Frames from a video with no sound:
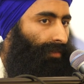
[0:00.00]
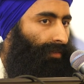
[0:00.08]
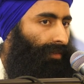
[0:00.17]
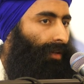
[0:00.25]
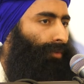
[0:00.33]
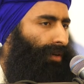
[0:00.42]

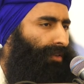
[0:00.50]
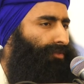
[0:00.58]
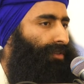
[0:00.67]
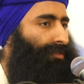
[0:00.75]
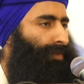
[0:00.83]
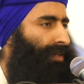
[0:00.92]
They're
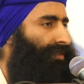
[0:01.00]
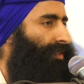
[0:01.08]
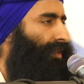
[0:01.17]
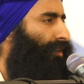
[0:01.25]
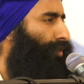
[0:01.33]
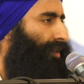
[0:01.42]
worth
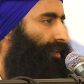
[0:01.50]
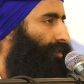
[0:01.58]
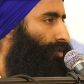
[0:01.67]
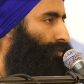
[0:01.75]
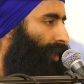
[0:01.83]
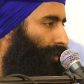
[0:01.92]
respecting. And whether
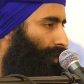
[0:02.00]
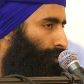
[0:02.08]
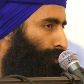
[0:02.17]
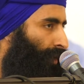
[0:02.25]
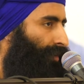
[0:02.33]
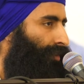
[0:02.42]
you're wearing
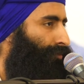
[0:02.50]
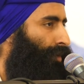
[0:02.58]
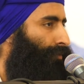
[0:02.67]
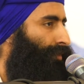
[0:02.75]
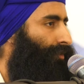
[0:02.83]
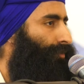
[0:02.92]
one at the
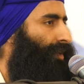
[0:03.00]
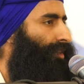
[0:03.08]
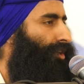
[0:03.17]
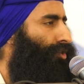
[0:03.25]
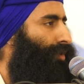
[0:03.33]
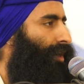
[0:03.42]
moment, whether
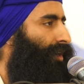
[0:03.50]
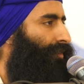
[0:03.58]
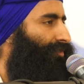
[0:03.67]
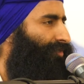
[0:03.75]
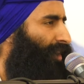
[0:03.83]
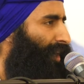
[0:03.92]
you're wearing
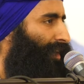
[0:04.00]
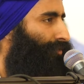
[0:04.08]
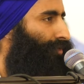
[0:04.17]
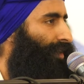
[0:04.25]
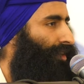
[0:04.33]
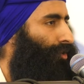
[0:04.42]
5,
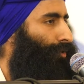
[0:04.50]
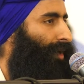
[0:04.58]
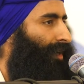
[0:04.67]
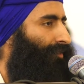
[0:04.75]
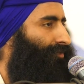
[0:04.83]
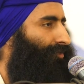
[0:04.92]
whether you're
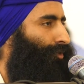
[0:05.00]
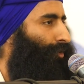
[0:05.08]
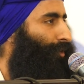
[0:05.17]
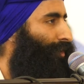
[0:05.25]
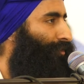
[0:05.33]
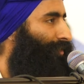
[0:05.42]
wearing
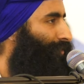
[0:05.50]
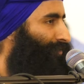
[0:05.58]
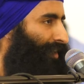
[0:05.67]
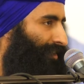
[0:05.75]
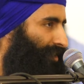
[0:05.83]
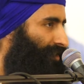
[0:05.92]
4, you've
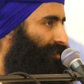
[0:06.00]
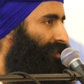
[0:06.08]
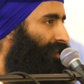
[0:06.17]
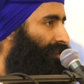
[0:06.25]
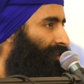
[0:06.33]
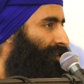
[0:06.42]
invented a
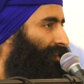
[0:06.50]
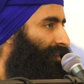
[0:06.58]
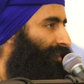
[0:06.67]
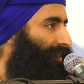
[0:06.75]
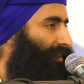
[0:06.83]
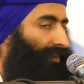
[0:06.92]
6th.
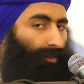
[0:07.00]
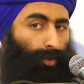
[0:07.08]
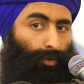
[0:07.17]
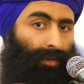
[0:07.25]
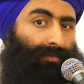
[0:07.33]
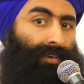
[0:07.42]

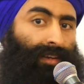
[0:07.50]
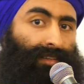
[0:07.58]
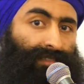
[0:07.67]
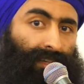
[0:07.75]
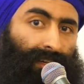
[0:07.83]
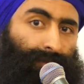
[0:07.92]
Don't invent a
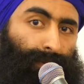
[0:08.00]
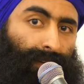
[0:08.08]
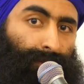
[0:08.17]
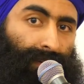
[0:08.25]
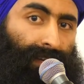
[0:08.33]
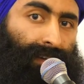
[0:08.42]
6th, by the
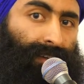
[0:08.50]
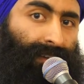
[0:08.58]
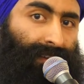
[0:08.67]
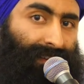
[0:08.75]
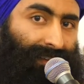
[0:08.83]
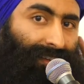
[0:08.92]
way.
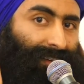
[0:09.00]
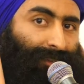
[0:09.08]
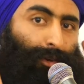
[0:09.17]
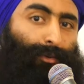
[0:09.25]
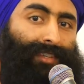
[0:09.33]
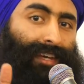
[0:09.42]

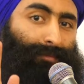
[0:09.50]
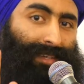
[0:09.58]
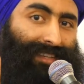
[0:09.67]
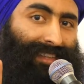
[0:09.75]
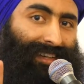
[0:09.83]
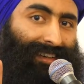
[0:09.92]
Don't take me
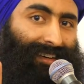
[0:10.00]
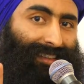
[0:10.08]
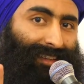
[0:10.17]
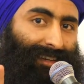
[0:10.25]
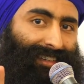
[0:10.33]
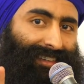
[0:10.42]
to the Akal
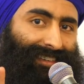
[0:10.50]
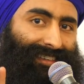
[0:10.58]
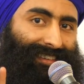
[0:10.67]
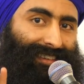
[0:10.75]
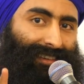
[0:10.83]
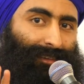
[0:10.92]
Takht.
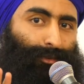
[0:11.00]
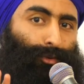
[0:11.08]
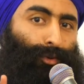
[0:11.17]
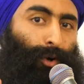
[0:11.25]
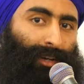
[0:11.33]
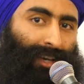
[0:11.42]
Do
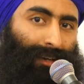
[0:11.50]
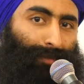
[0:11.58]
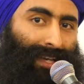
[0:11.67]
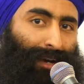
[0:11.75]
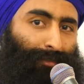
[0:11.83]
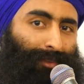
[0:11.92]
not kick
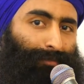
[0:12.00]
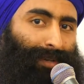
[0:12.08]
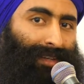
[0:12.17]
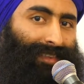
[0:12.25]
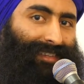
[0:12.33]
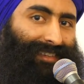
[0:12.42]
me out of the
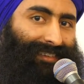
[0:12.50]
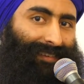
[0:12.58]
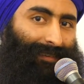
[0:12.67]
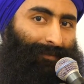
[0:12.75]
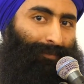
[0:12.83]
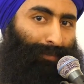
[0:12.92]
Panth,
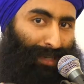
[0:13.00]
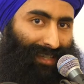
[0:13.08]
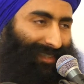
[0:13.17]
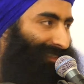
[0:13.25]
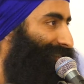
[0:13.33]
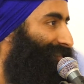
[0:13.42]

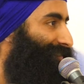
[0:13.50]
please.